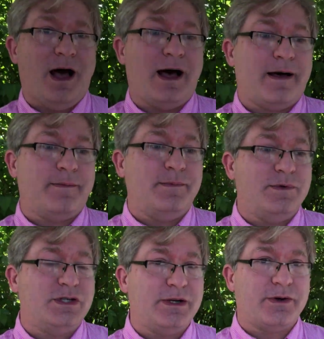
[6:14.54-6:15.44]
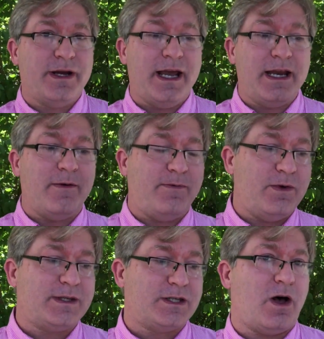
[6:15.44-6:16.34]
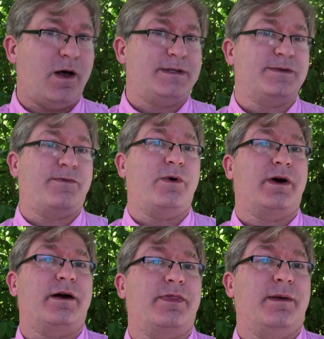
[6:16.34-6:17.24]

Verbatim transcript: Um, she created a few sculpts for